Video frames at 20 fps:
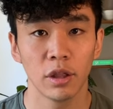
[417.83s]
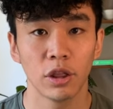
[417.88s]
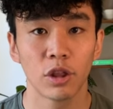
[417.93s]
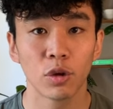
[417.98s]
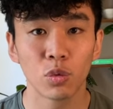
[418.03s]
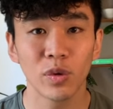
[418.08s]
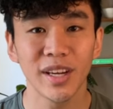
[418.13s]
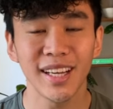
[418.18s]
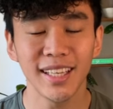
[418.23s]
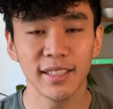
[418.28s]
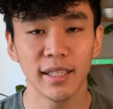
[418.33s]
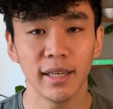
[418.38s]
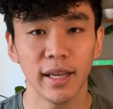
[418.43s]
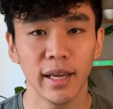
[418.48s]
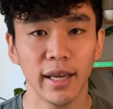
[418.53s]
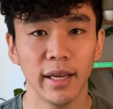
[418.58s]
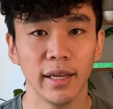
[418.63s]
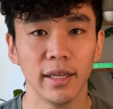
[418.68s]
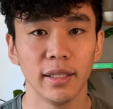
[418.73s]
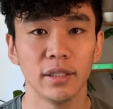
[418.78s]
The reason
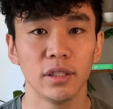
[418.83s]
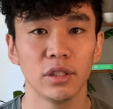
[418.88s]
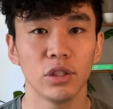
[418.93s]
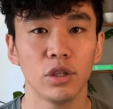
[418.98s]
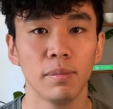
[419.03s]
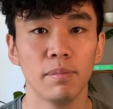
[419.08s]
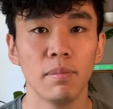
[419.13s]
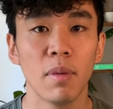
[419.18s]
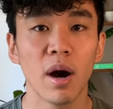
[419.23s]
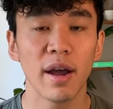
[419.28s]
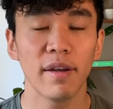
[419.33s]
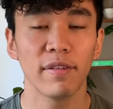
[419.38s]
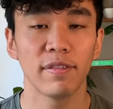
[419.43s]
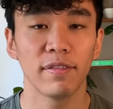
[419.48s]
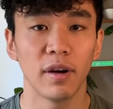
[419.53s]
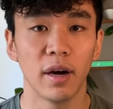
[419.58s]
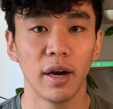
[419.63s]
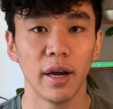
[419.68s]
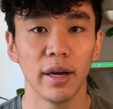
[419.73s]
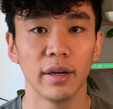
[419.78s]
is you might
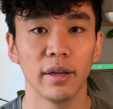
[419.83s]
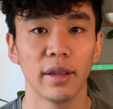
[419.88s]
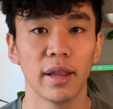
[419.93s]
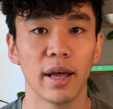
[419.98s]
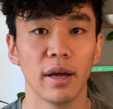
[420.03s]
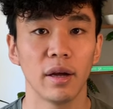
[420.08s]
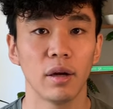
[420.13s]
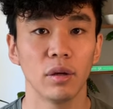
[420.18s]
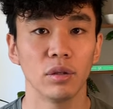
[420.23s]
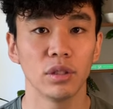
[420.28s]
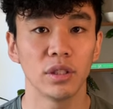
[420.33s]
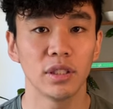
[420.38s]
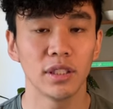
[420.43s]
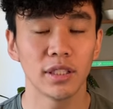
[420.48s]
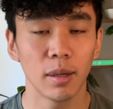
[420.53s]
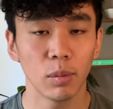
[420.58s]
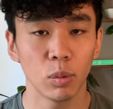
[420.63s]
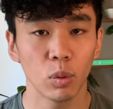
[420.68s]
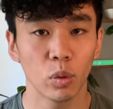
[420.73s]
find that on some